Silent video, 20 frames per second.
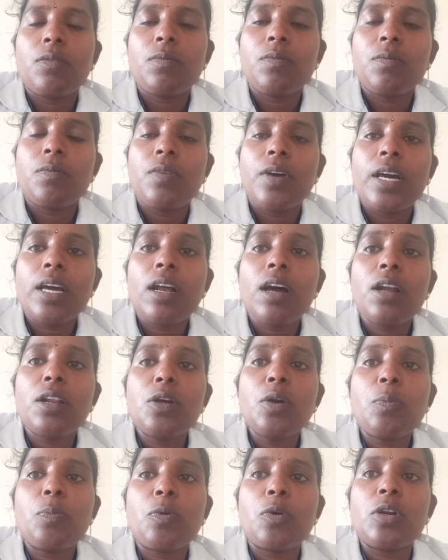Where are
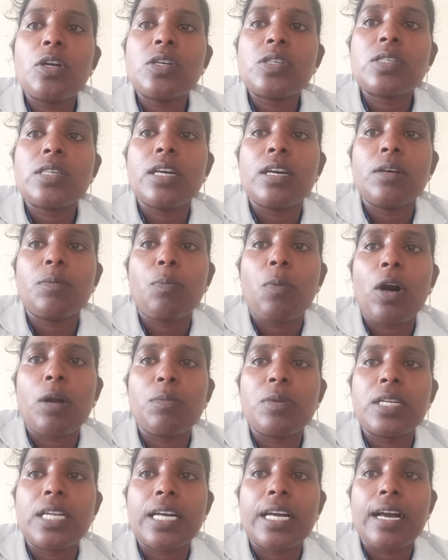you produce the
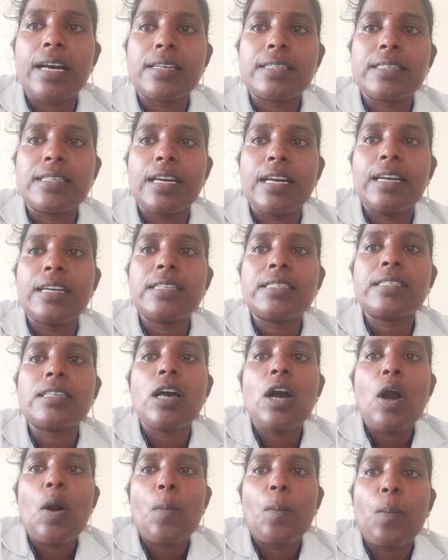barbituric acids?
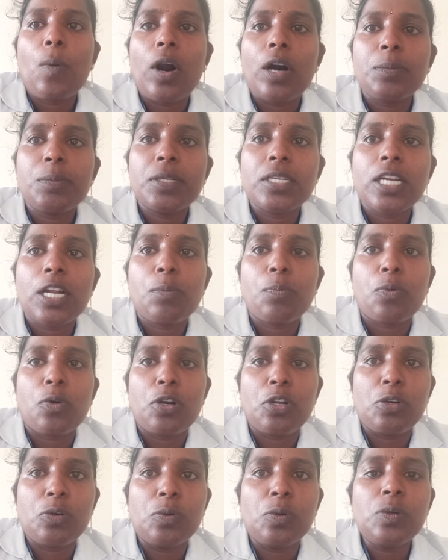Barbiturate
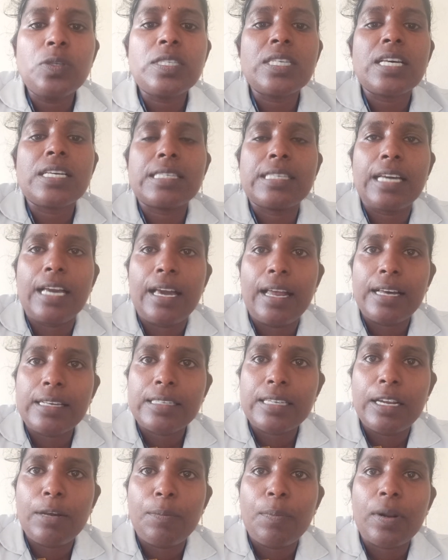produce
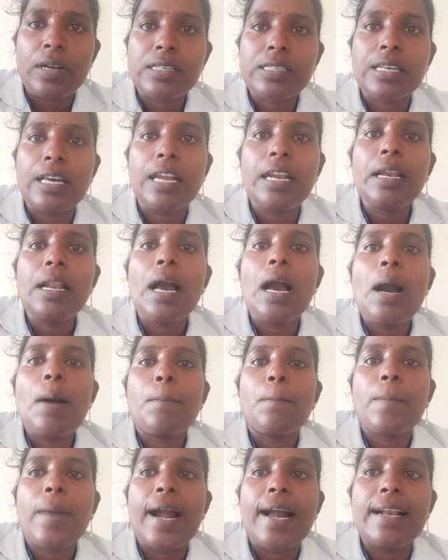CNS depression,
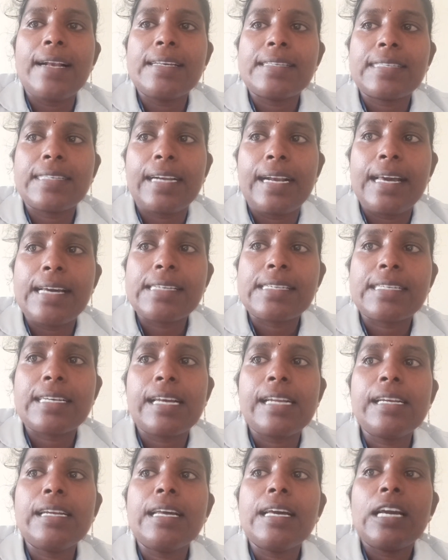mild
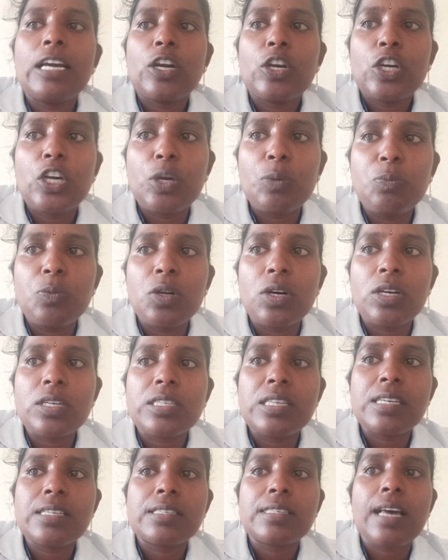sedation,
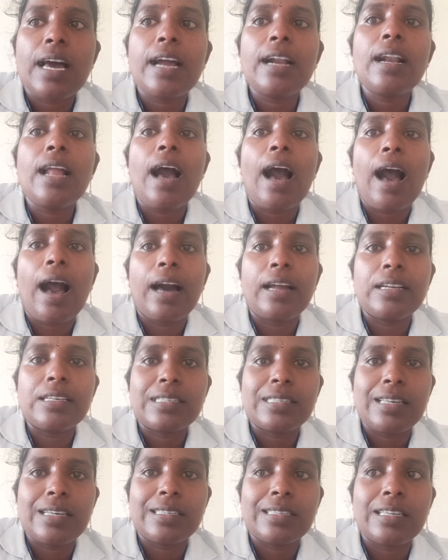hypnosis and
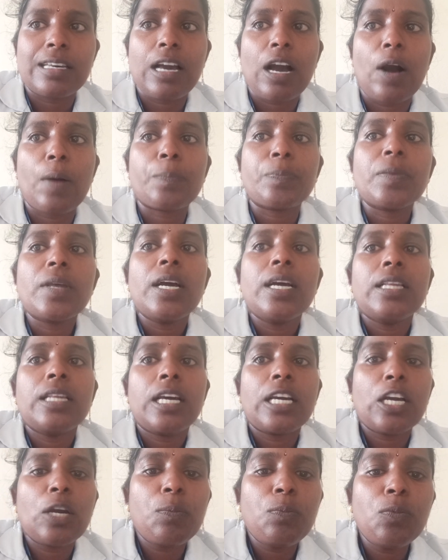anesthesia.
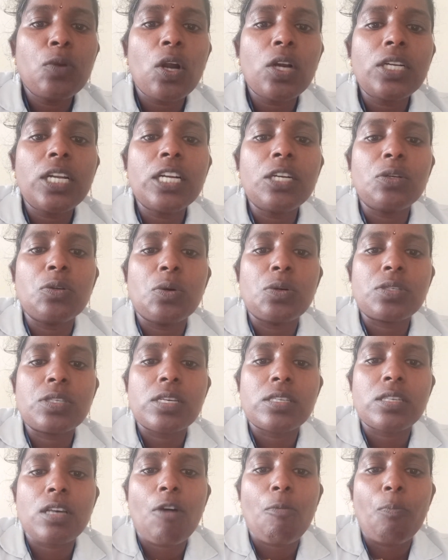The hypnotic
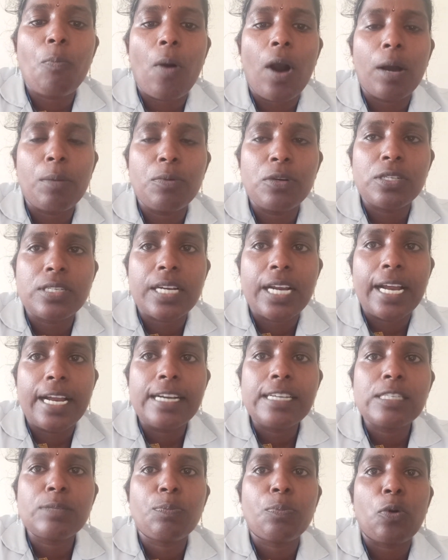doses of
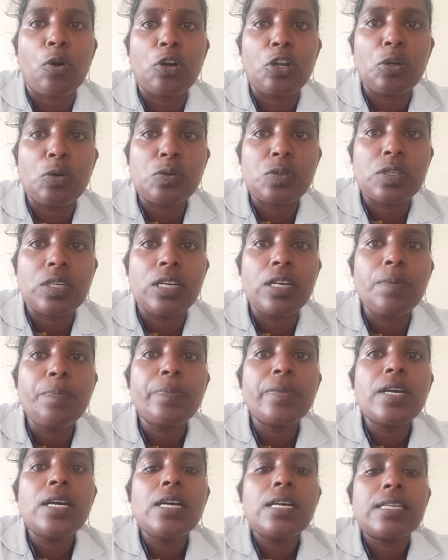barbiturates produce
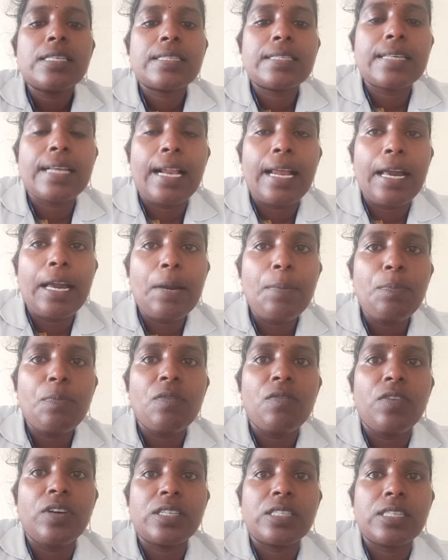sleep,
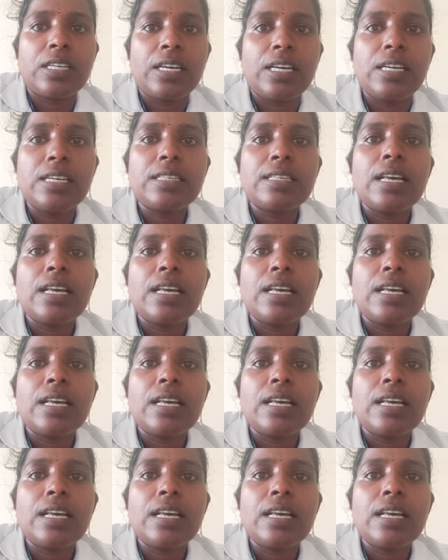which is